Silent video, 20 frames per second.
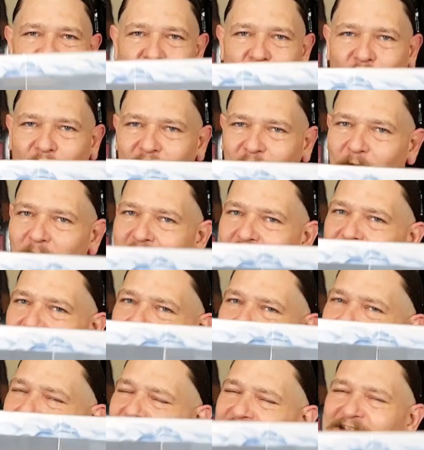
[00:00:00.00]
only way you're
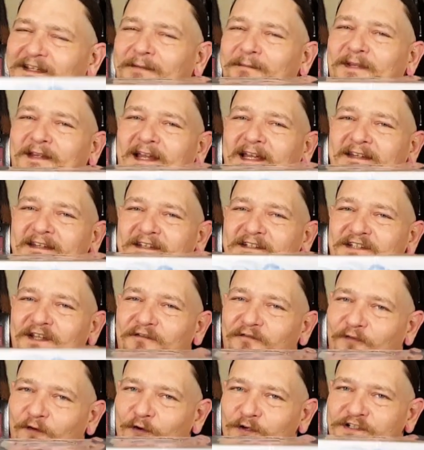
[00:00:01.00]
going to get something like this,
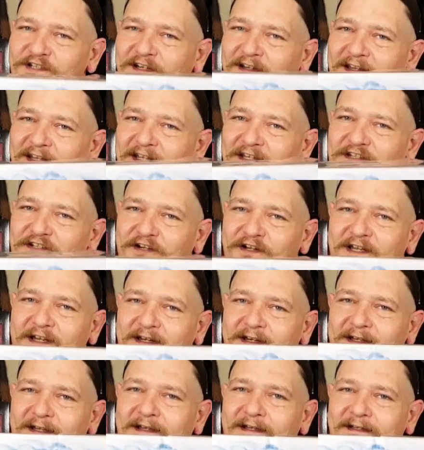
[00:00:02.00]
unfortunately, is you're
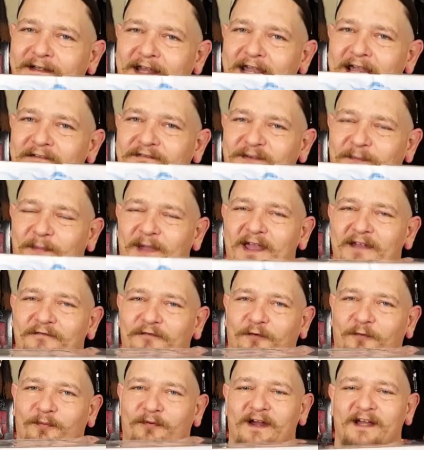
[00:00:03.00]
going to have to pay
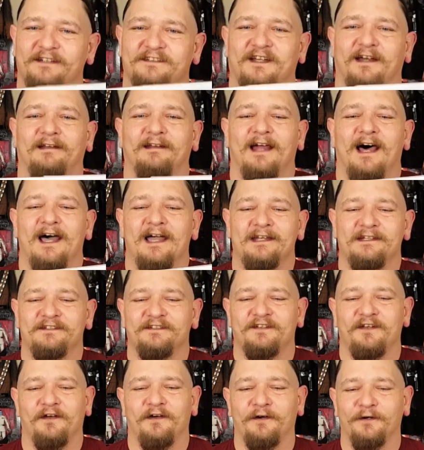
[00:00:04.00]
full price online.
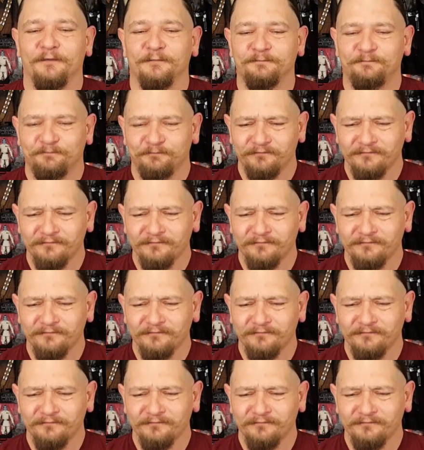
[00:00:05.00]
So,